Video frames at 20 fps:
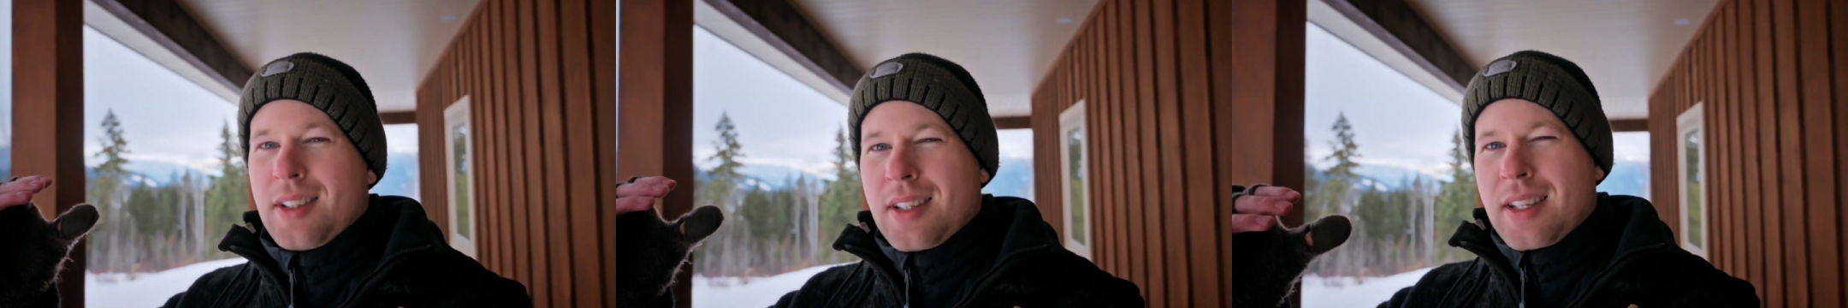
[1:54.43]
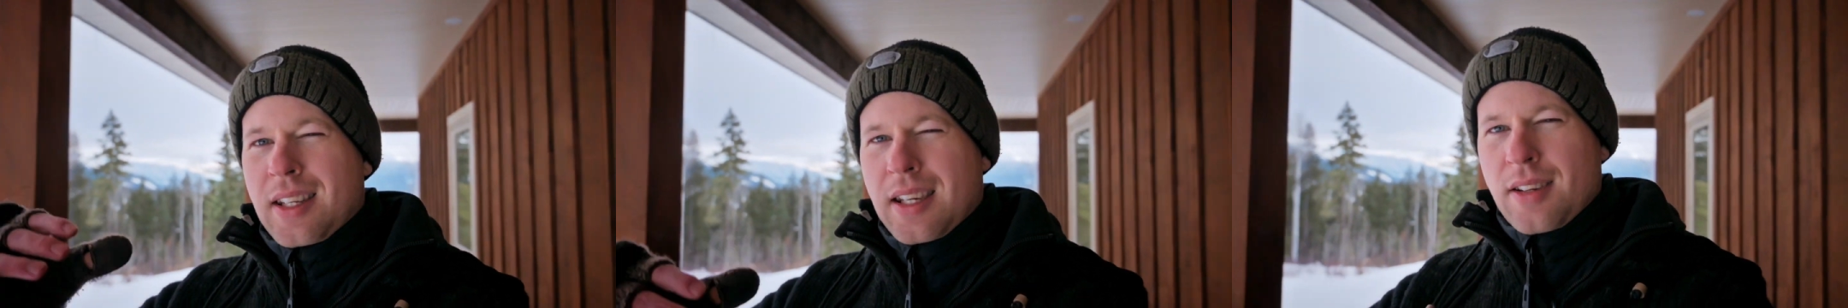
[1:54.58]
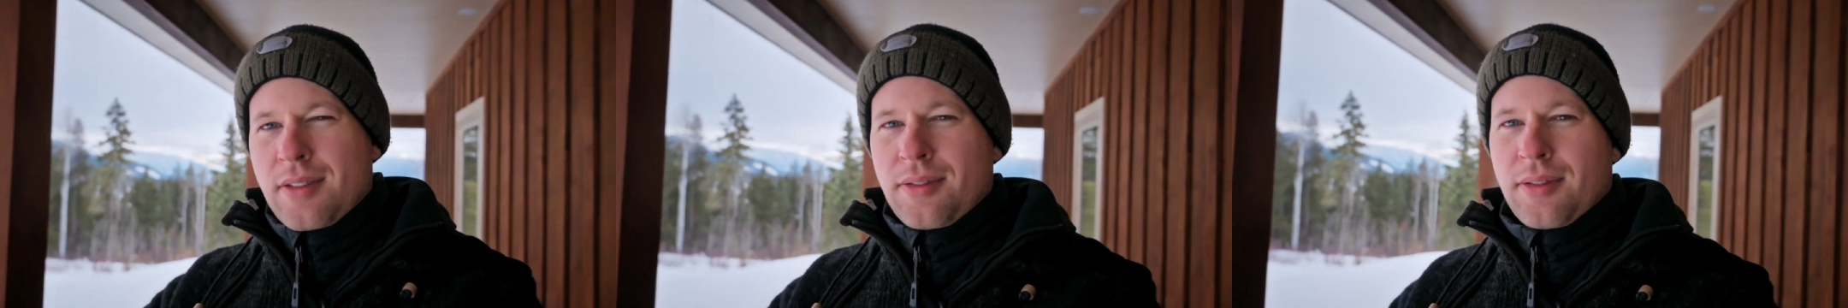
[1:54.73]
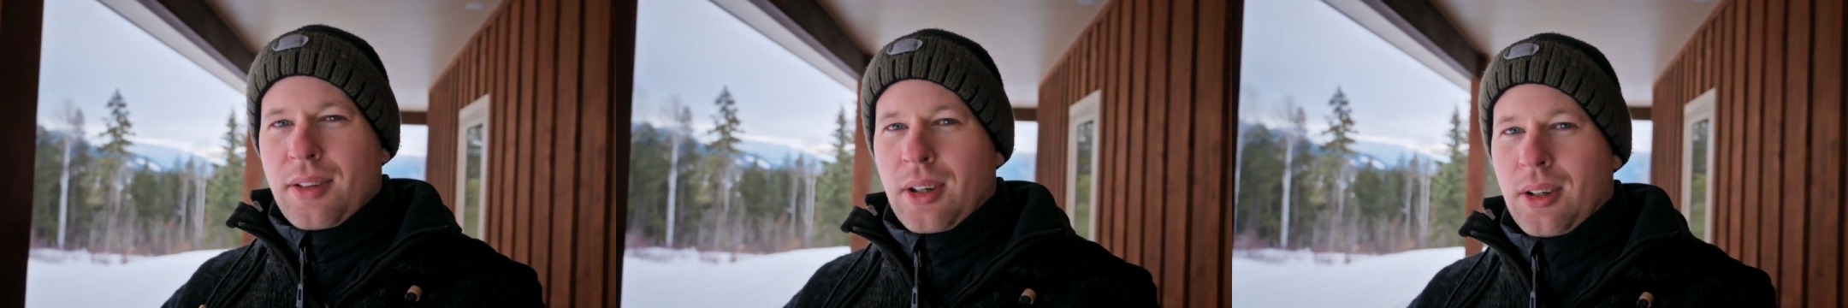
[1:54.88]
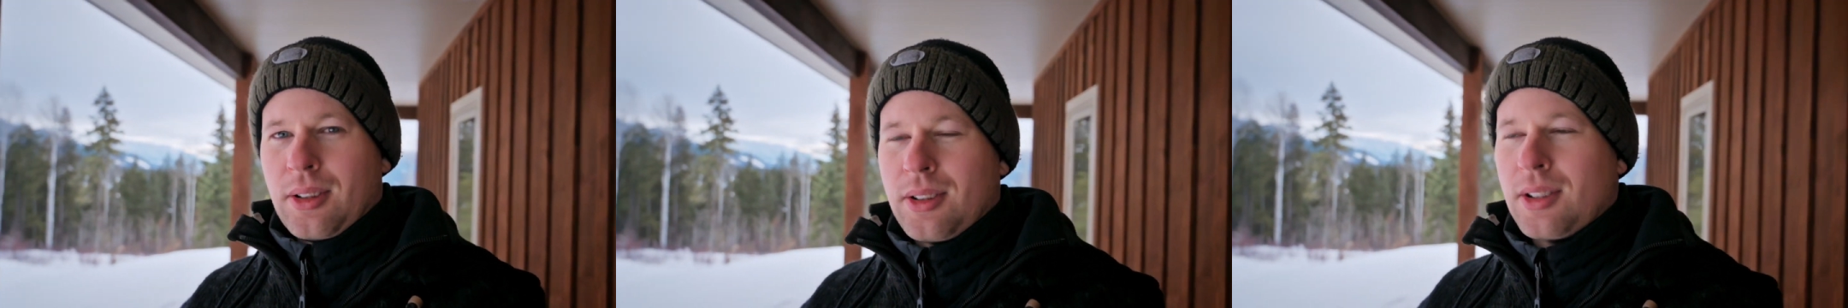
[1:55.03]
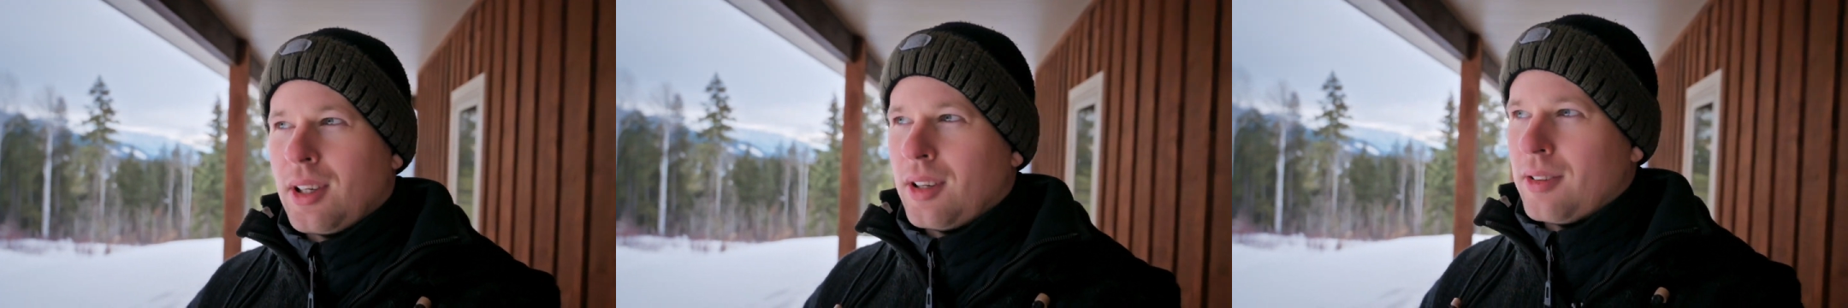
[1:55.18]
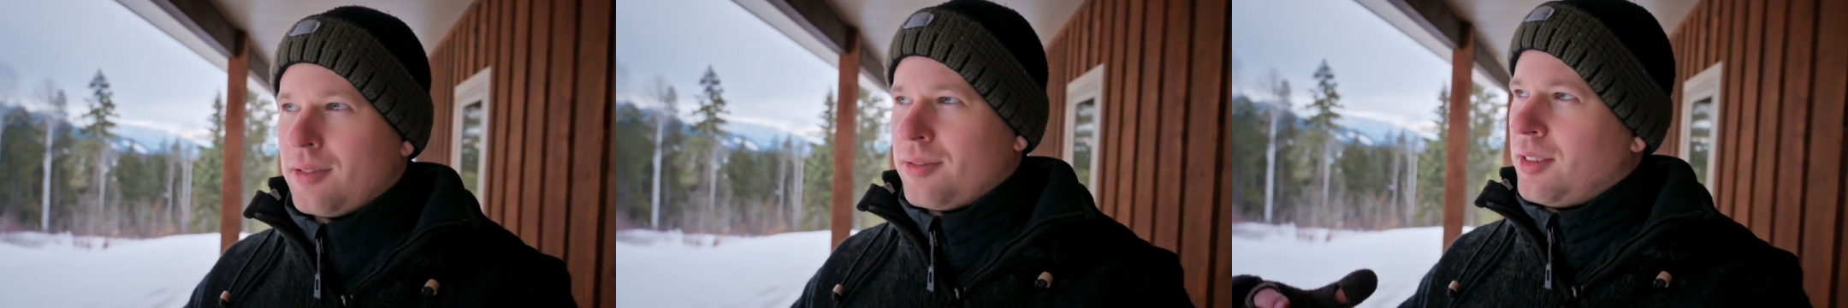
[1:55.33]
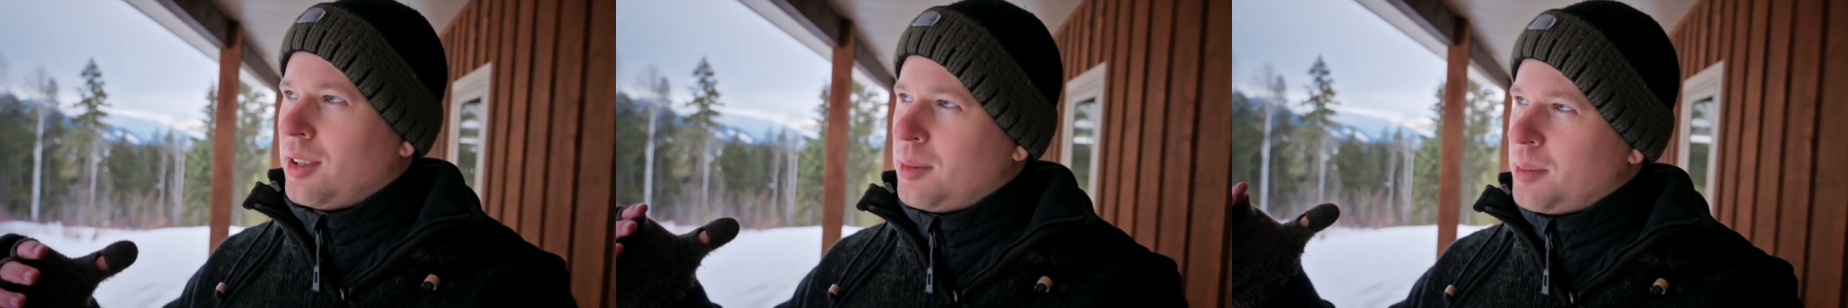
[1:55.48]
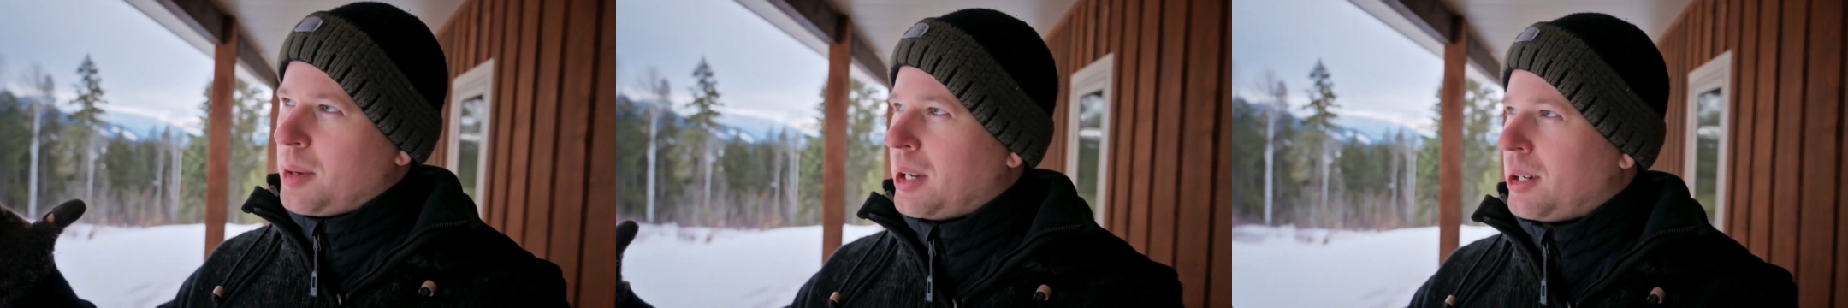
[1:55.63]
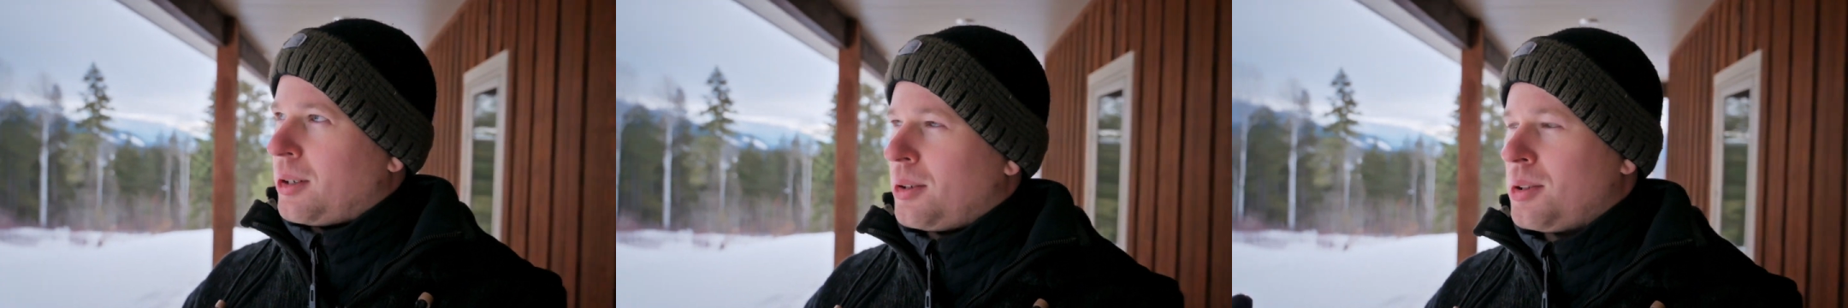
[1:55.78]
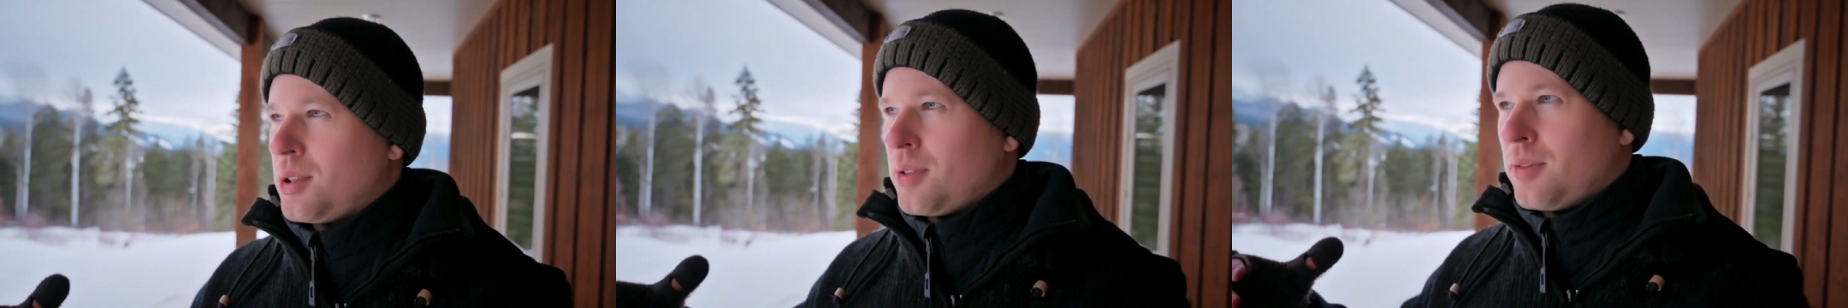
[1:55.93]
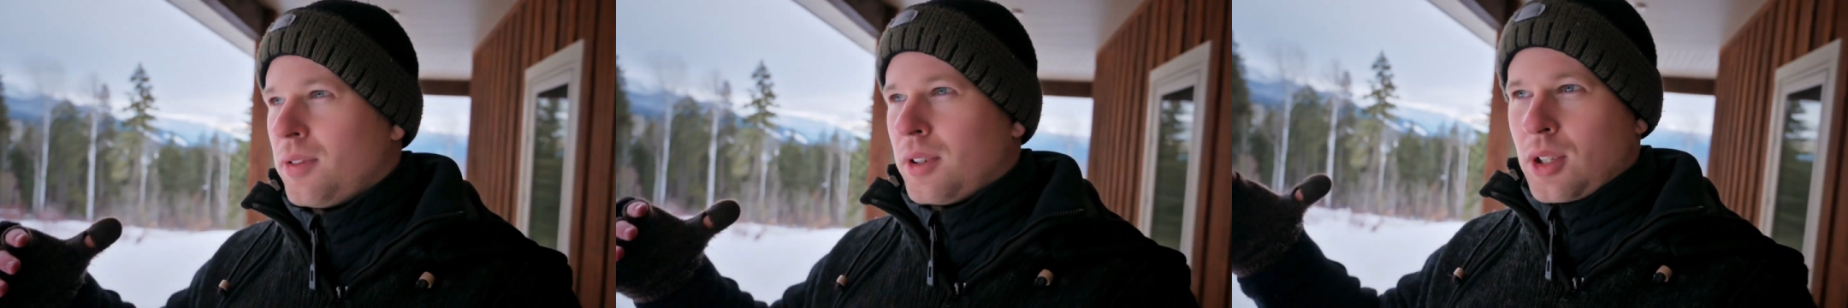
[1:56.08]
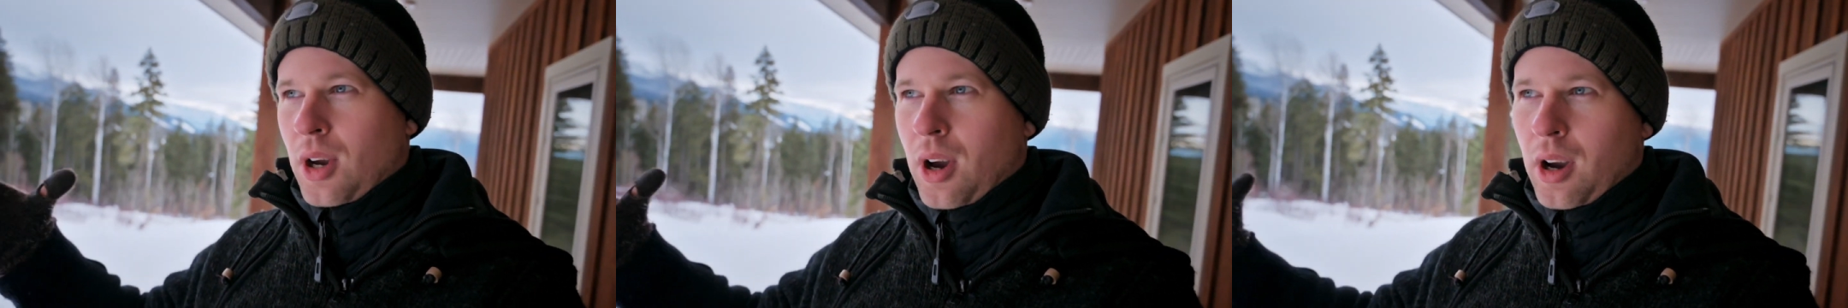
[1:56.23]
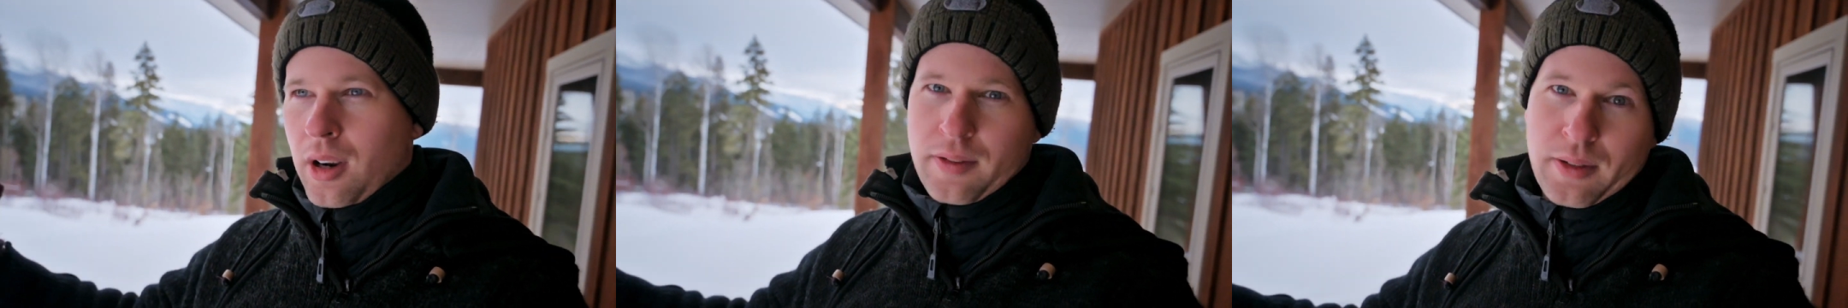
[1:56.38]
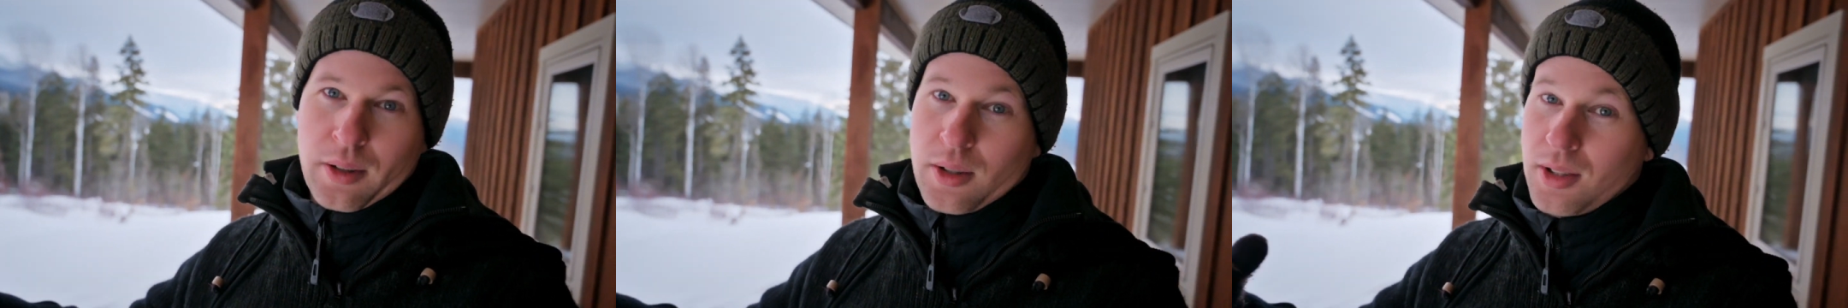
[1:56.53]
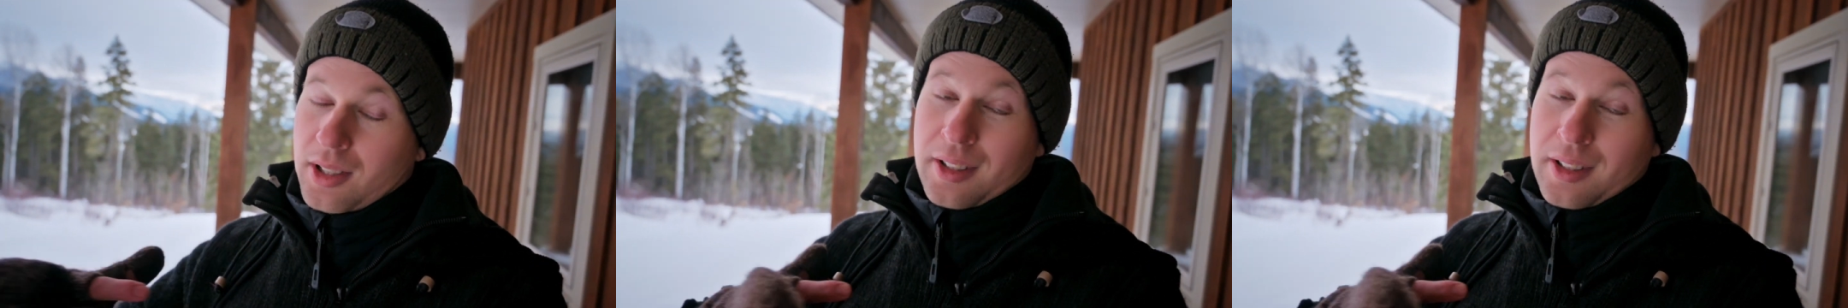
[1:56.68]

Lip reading: default of filmmakers and photographers,